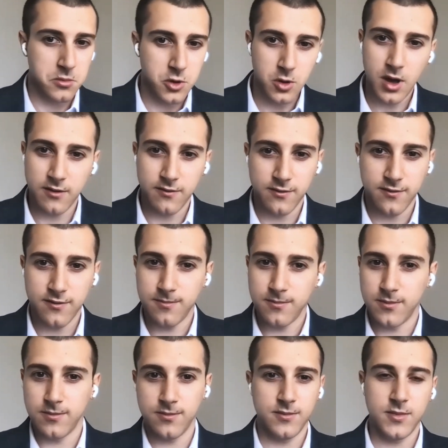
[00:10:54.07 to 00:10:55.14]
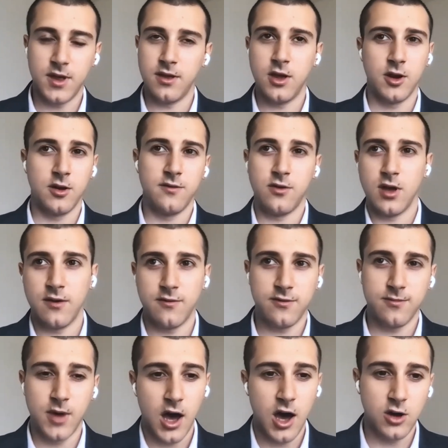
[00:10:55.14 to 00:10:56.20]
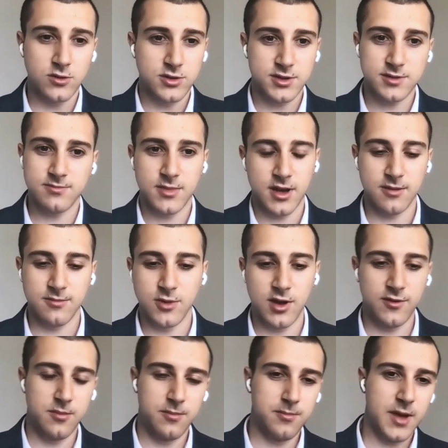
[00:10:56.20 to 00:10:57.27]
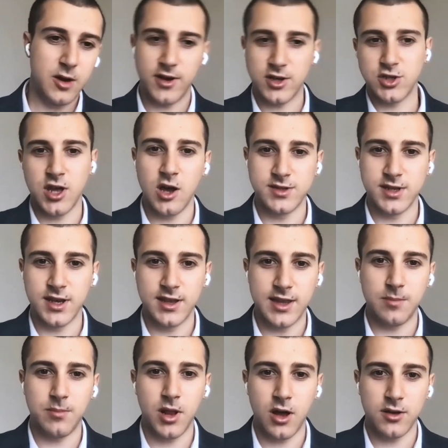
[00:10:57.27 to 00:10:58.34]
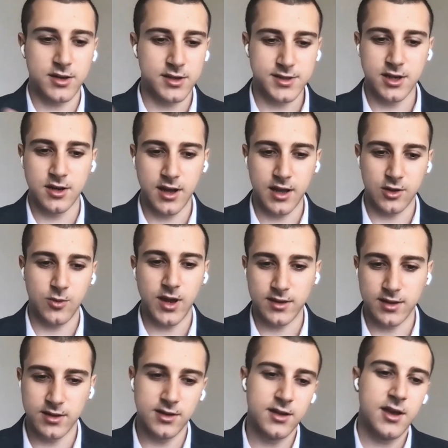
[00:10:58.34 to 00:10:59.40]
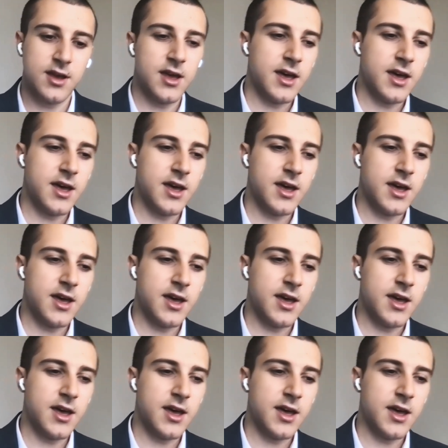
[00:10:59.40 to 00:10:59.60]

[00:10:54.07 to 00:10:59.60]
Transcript: You have, if you have a house, you have the manufactured housing in that plot, it's going to get rented.